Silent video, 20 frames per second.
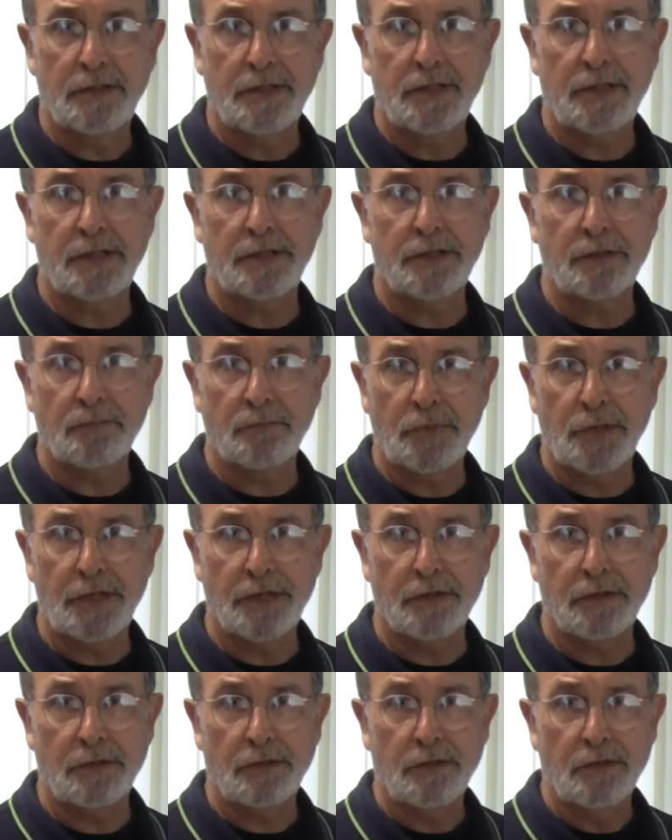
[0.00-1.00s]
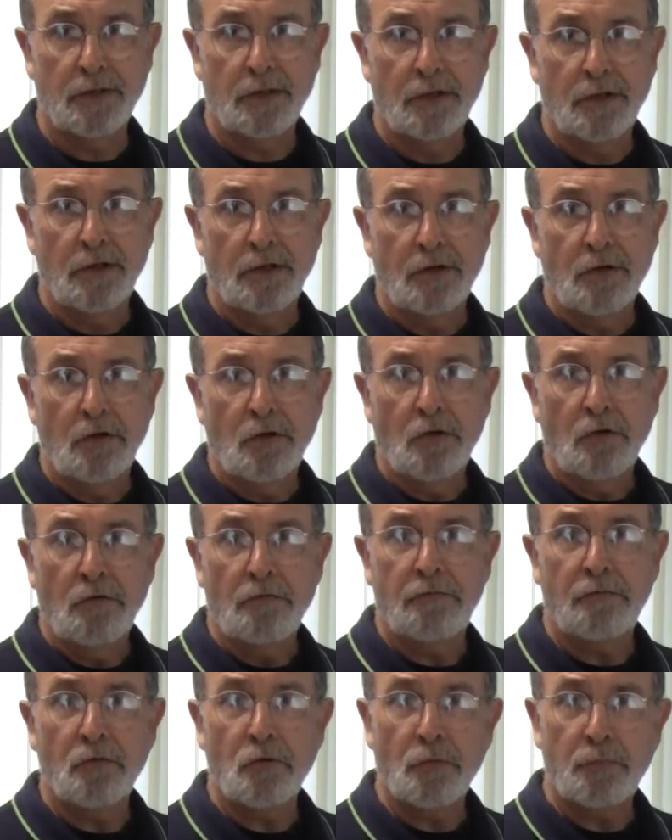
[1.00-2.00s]
in the mail
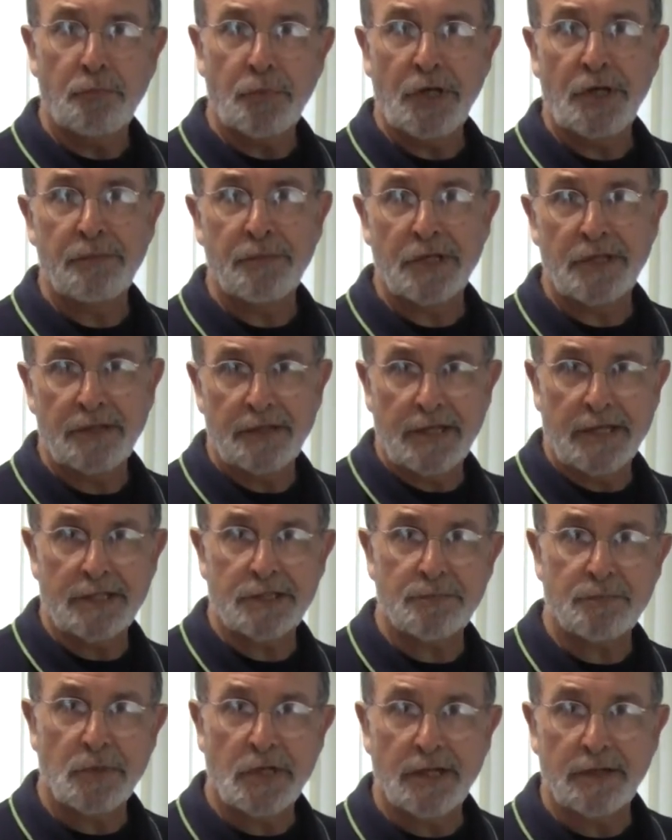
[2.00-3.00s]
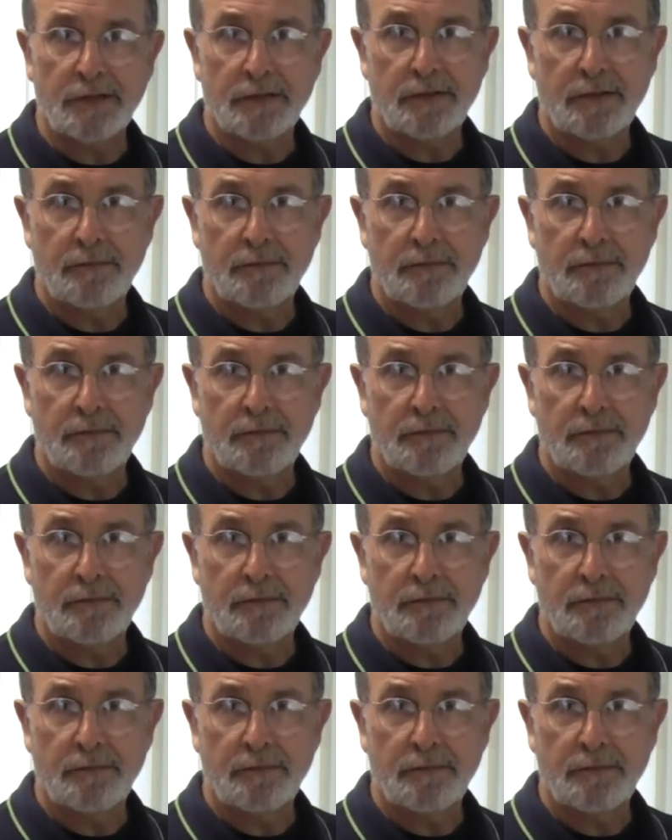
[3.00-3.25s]
for payment next month.